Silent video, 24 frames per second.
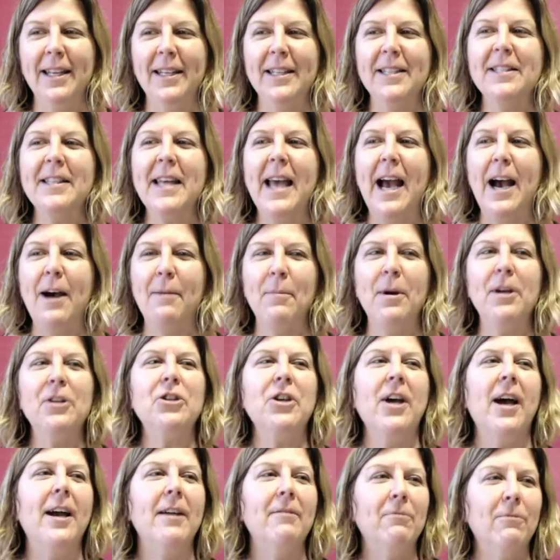is how much
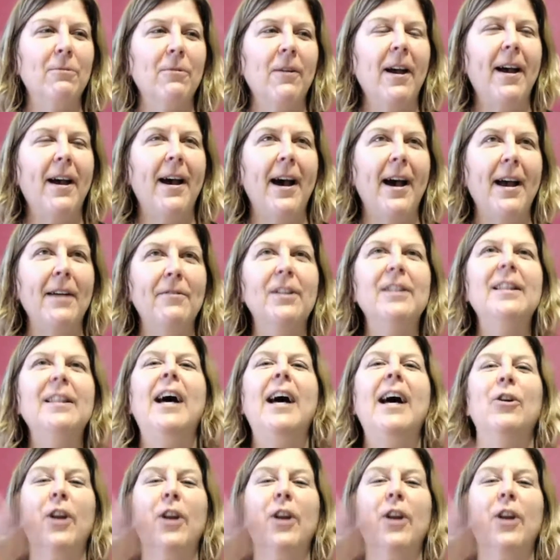I've allowed